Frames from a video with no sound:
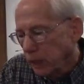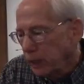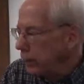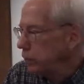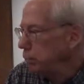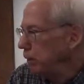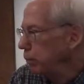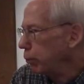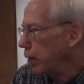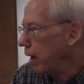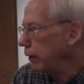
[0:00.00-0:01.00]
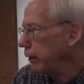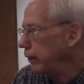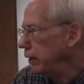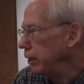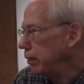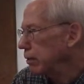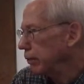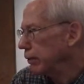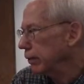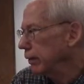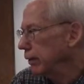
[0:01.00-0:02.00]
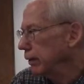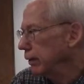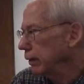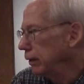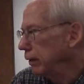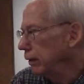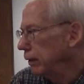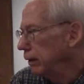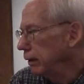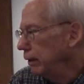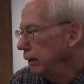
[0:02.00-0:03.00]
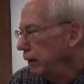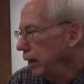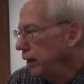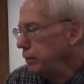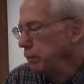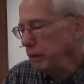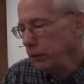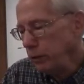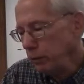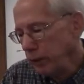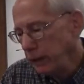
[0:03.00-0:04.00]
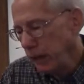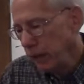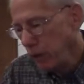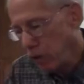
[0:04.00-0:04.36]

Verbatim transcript: that he's been prowling the earth. And he's been doing that,